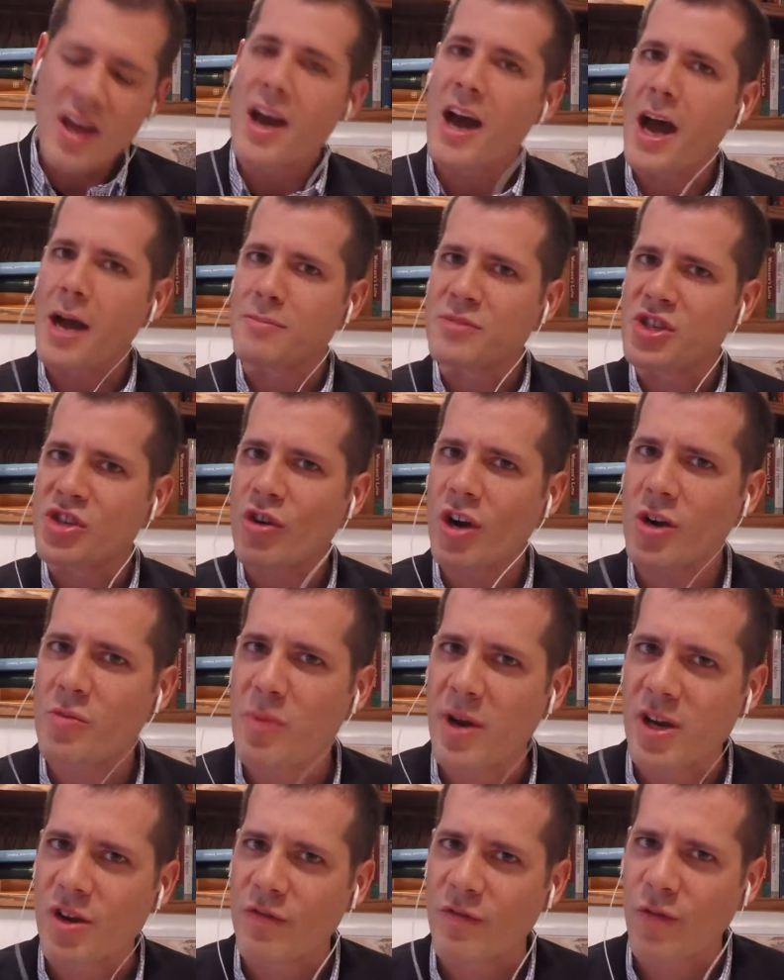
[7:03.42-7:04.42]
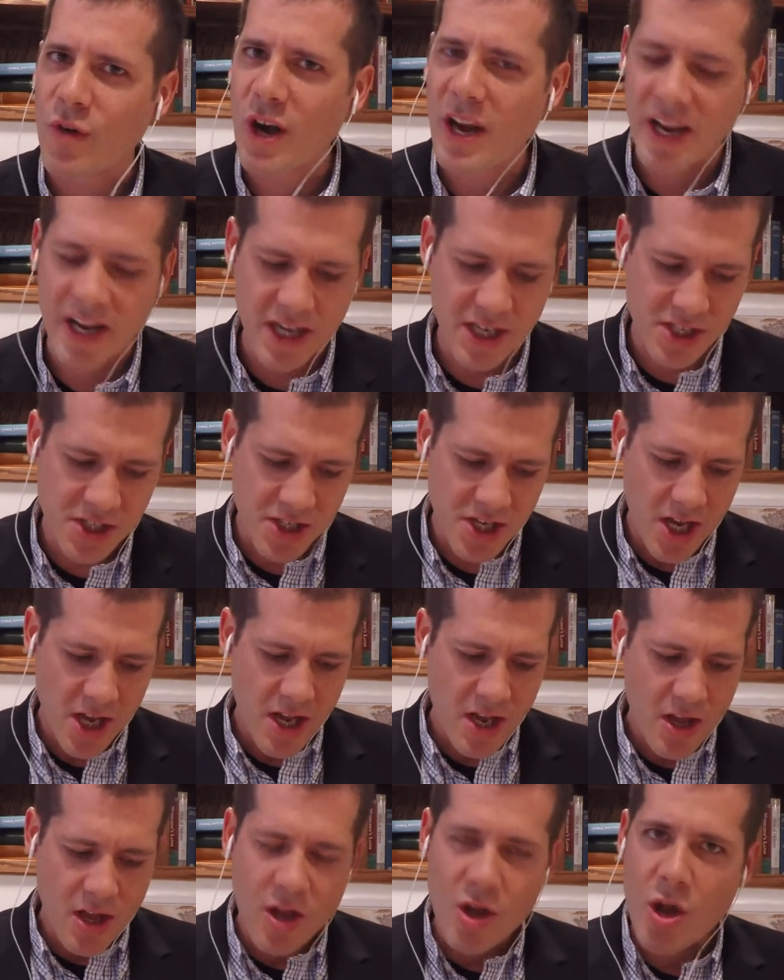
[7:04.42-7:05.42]
I'm struck by your phrase,
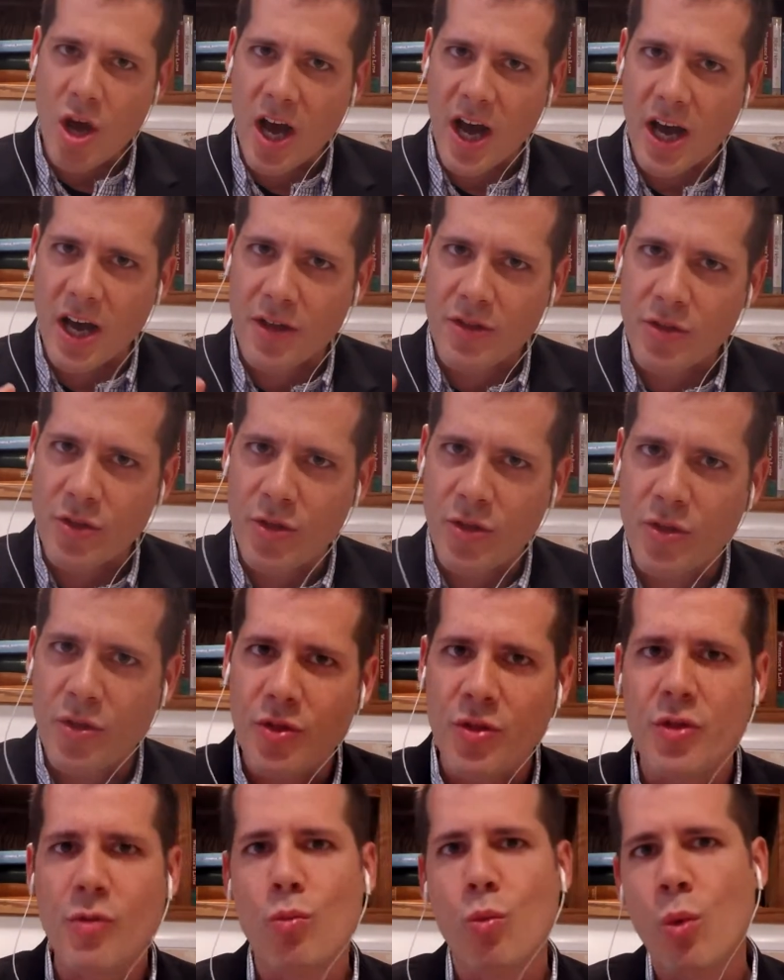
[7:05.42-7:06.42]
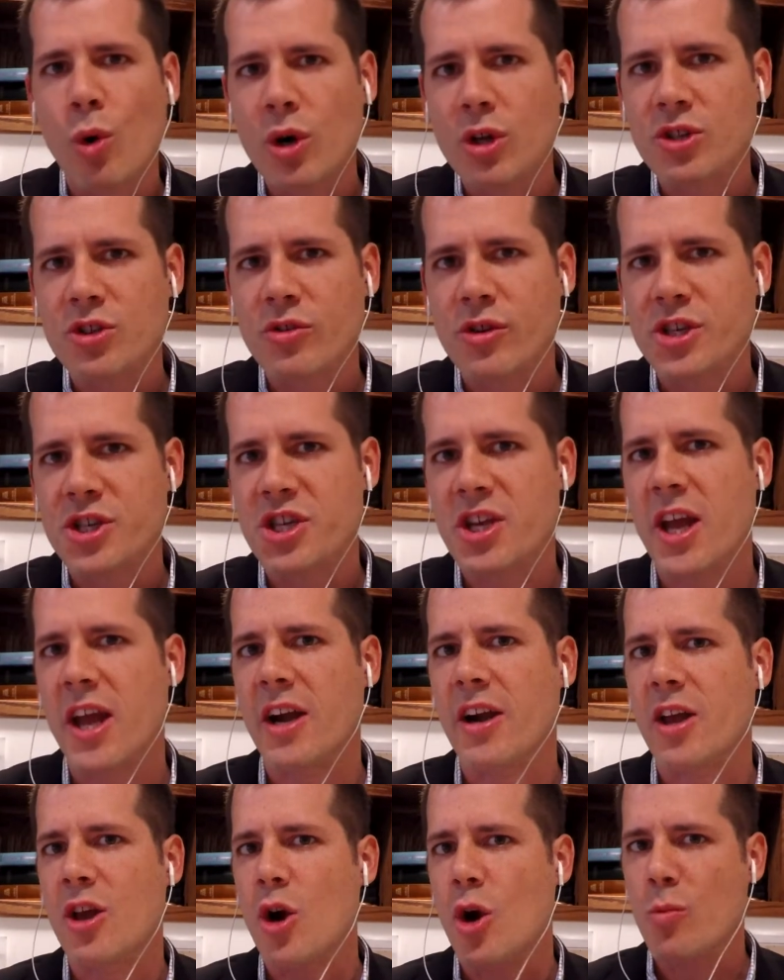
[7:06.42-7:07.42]
world
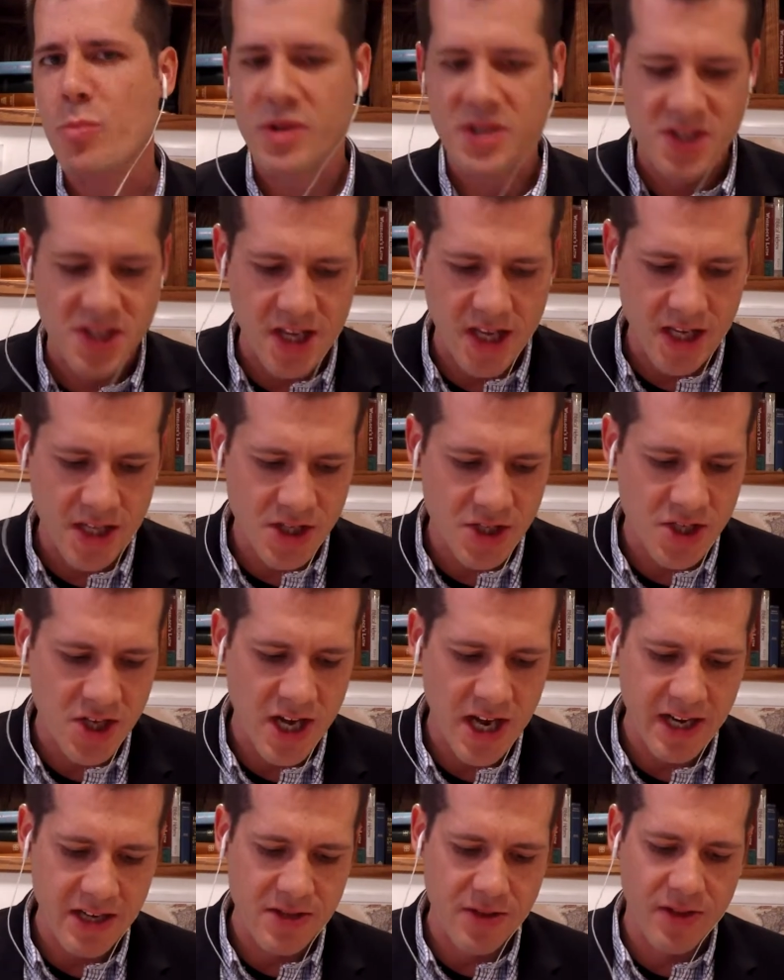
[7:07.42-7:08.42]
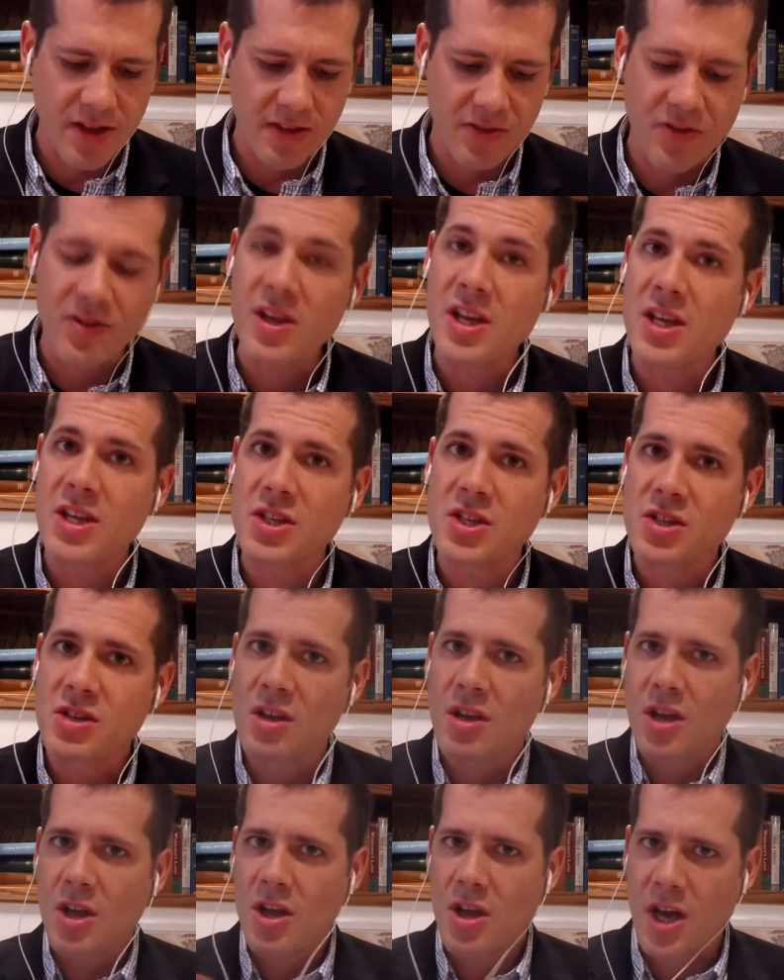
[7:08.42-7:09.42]
Christianity opens the insight that
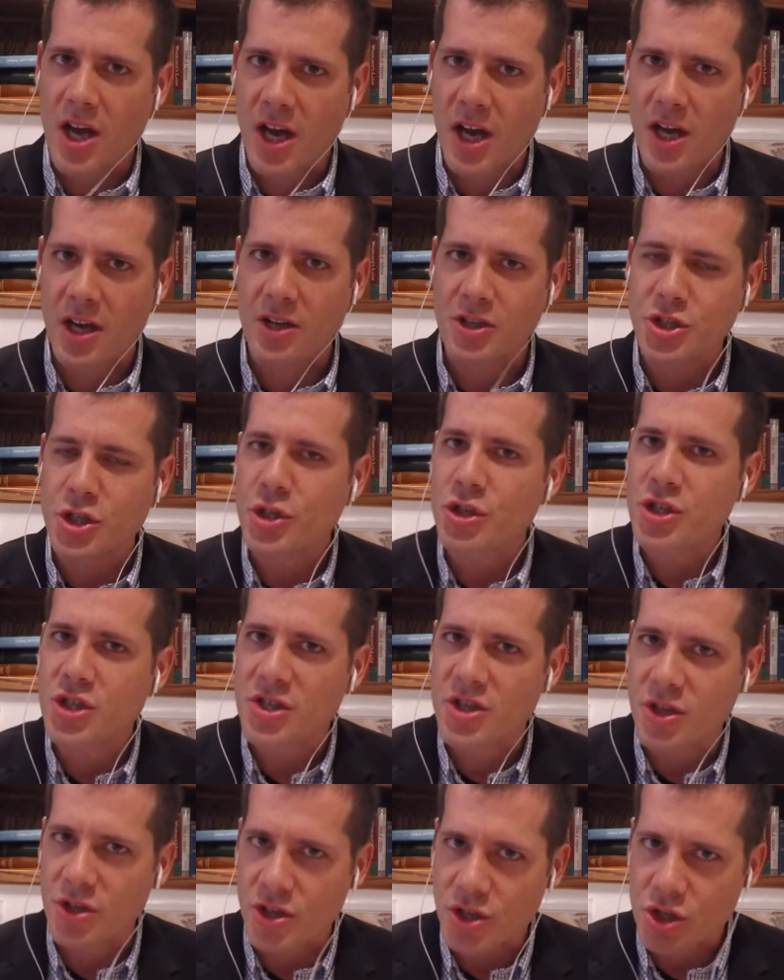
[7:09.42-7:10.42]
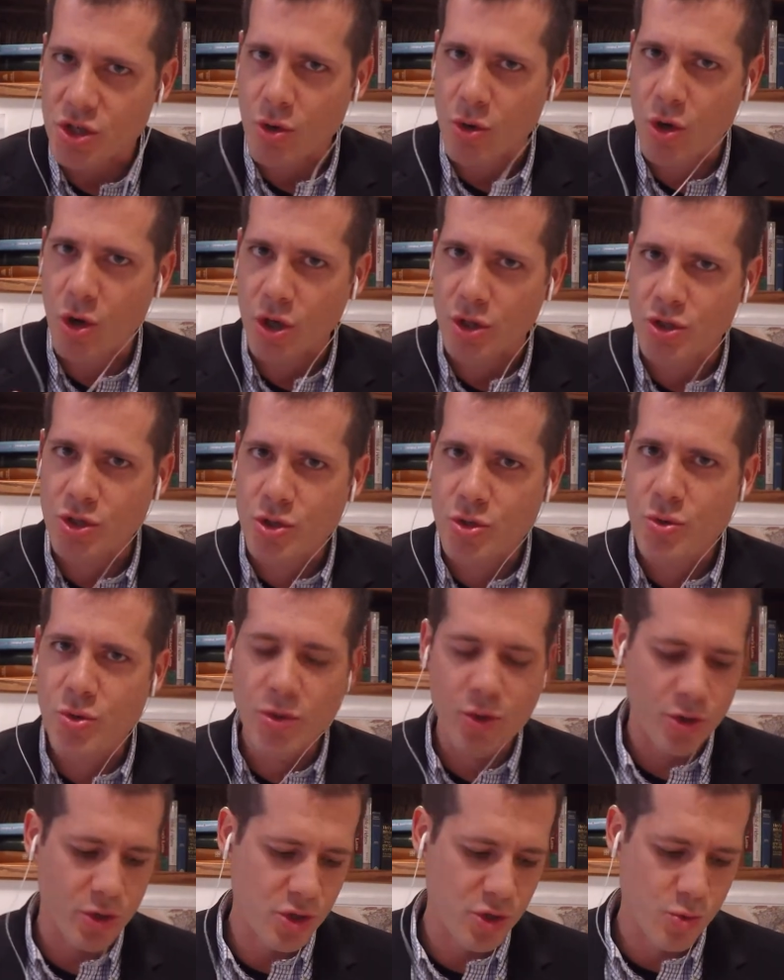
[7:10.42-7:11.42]
these churches in the so-called
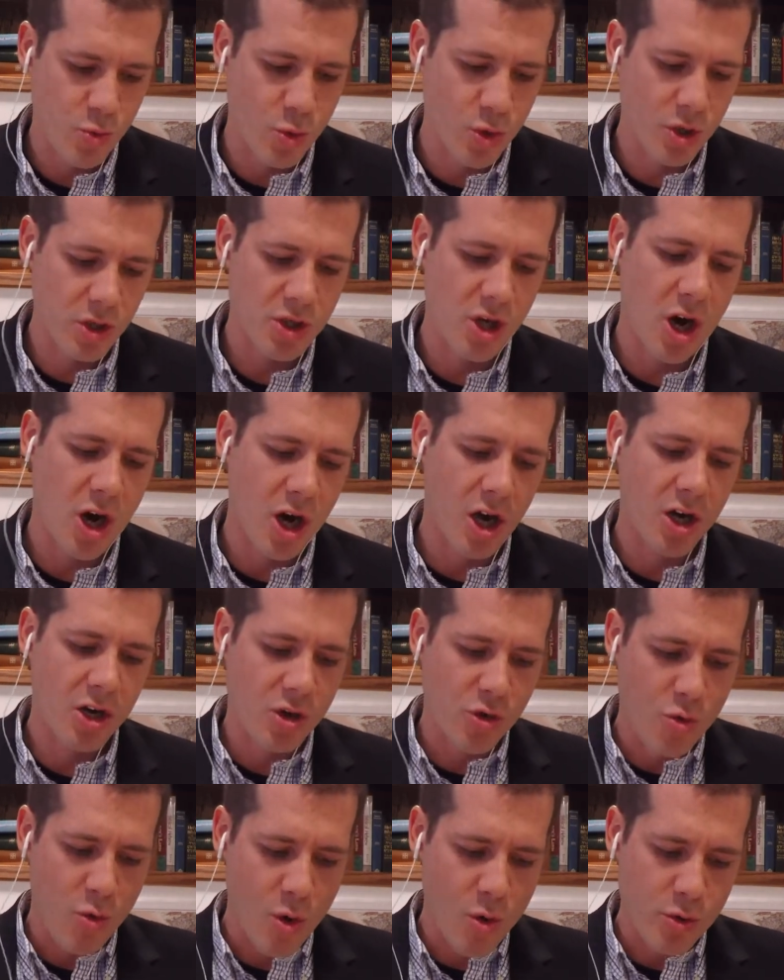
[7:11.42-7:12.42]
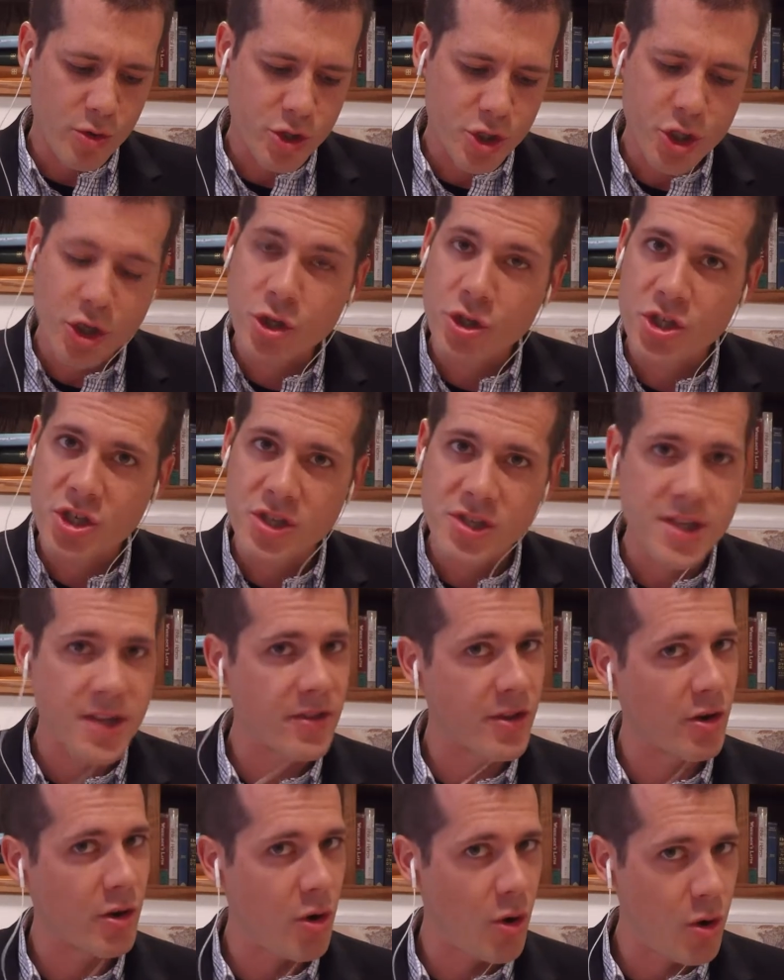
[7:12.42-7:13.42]
two-thirds world are, quote, churches
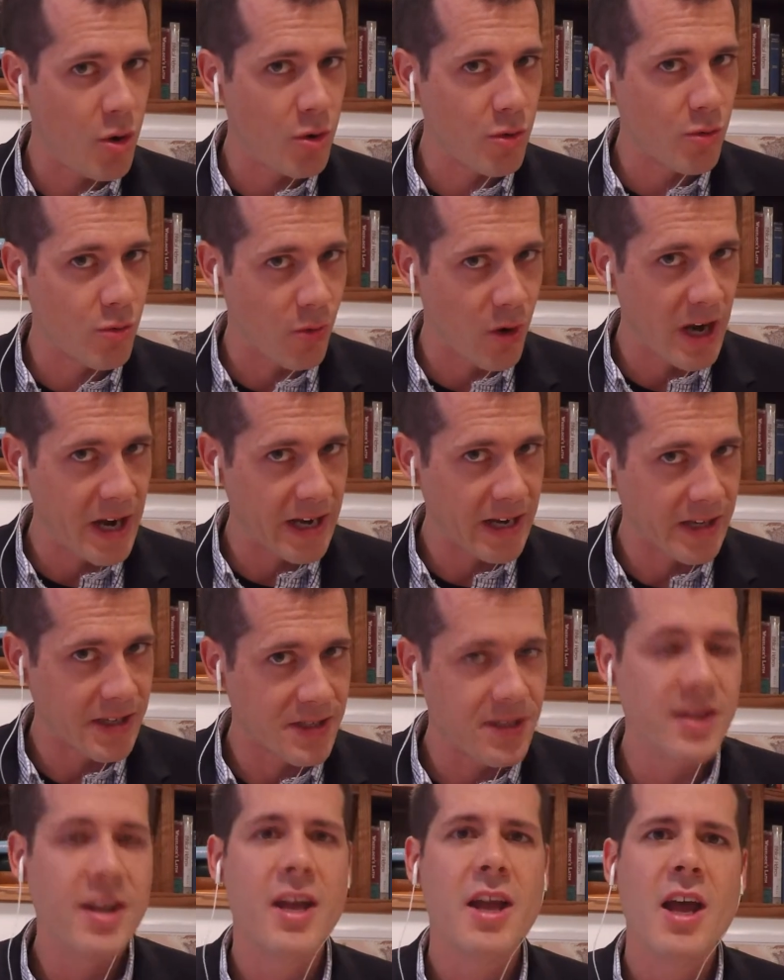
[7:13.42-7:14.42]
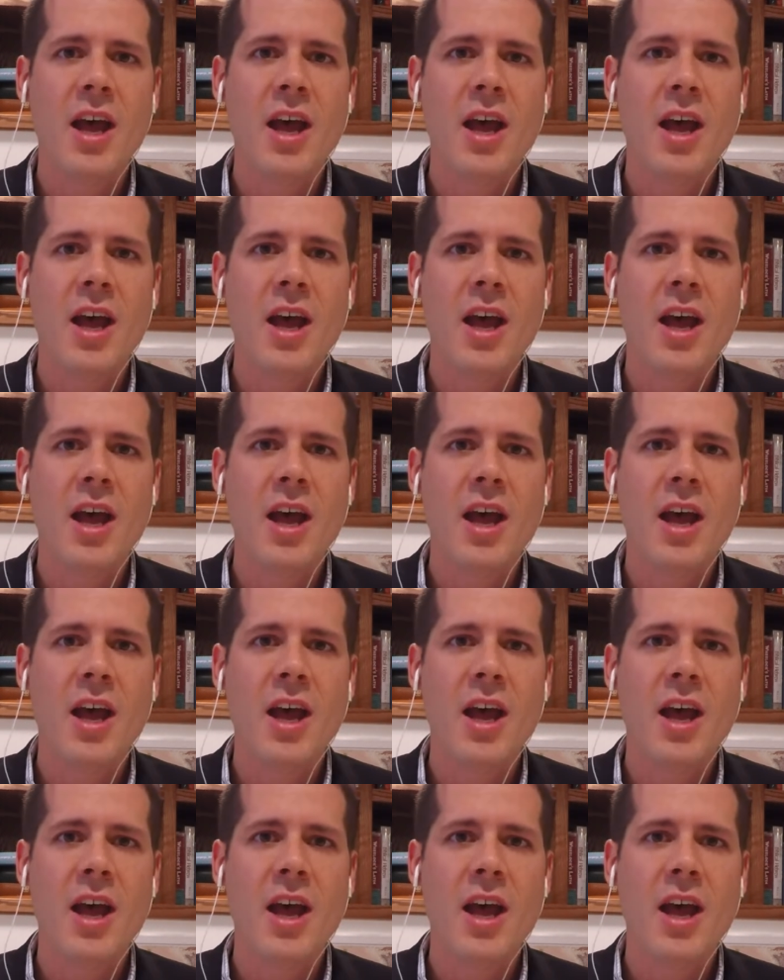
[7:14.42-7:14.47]
in their own right.